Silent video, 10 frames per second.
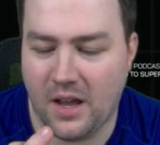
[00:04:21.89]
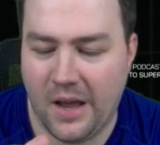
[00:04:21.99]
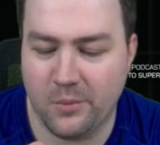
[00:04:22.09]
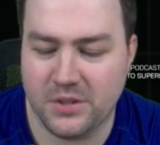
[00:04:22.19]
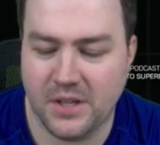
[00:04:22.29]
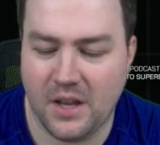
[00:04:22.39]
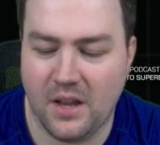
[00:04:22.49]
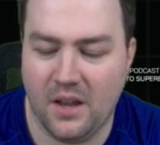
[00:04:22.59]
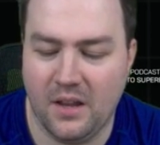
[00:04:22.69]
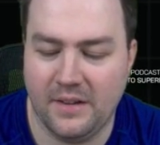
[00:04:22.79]
I would
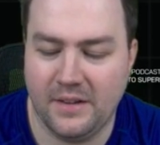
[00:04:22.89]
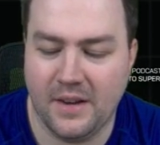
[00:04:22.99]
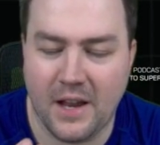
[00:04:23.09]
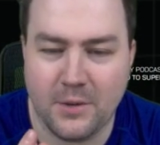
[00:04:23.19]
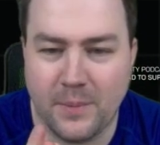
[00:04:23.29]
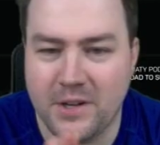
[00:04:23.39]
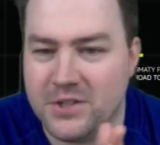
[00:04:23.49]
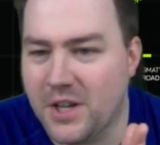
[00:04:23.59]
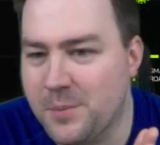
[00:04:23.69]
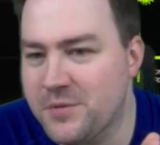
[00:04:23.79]
say, nightmarish
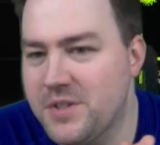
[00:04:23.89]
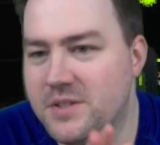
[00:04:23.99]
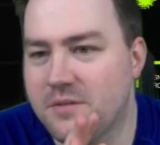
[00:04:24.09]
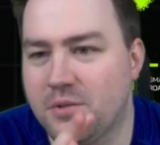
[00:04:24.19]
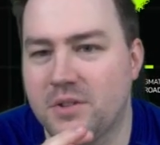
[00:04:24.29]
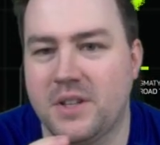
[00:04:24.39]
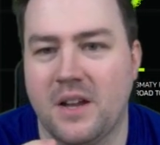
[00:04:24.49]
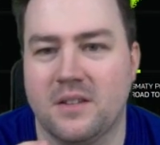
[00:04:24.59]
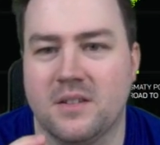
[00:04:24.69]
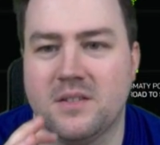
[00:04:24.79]
type of season for the
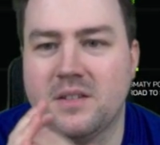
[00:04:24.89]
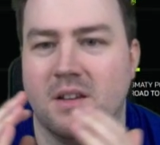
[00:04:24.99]
Titans.